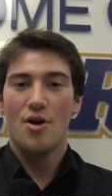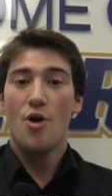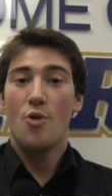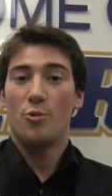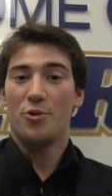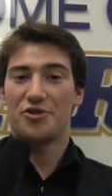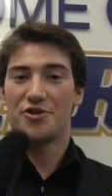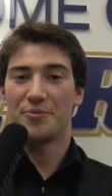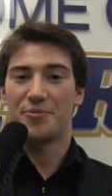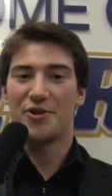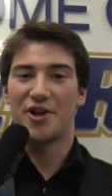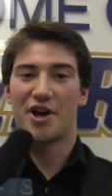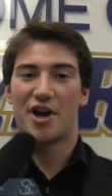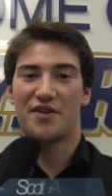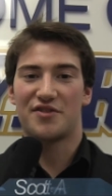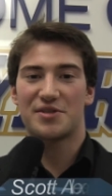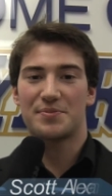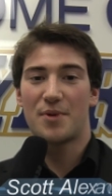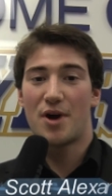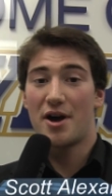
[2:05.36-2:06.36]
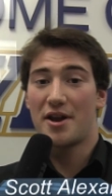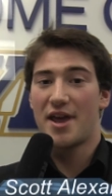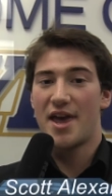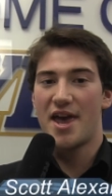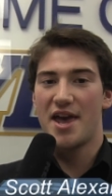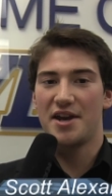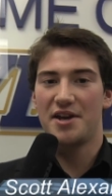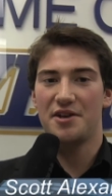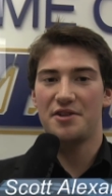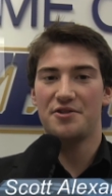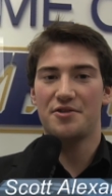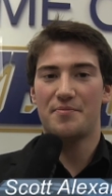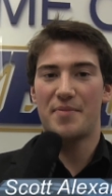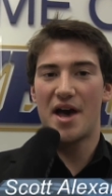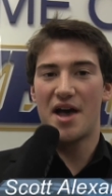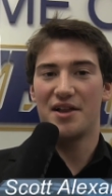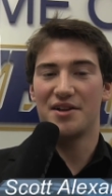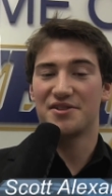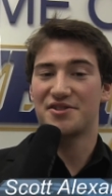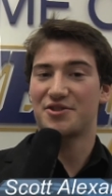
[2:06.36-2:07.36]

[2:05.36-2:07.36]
With a playoff spot hanging in the balance,